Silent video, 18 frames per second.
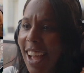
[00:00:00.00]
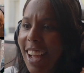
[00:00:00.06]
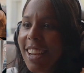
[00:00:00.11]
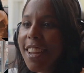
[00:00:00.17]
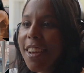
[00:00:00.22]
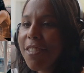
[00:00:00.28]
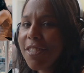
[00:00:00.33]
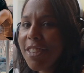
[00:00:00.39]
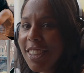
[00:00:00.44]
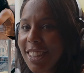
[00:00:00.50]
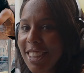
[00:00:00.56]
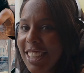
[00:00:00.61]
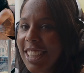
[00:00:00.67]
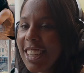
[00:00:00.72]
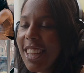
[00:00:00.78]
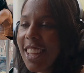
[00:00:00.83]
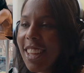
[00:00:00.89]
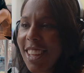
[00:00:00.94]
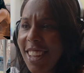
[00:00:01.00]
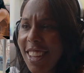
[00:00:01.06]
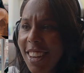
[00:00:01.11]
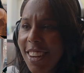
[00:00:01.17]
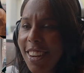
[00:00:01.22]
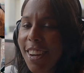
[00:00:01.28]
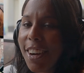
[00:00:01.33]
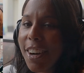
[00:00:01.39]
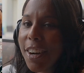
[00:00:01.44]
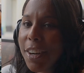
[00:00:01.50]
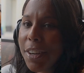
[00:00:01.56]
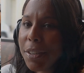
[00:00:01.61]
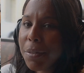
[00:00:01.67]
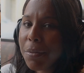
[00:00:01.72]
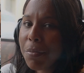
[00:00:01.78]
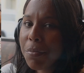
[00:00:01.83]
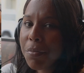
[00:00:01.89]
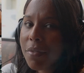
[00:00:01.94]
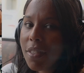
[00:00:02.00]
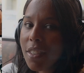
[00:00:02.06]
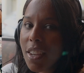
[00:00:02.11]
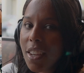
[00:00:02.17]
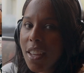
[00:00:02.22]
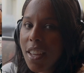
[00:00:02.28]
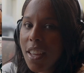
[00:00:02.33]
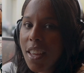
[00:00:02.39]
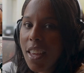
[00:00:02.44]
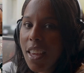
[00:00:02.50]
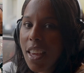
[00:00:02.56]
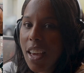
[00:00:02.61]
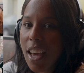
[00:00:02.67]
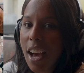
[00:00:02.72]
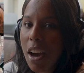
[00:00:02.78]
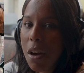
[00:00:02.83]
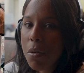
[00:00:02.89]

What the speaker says: I definitely did. I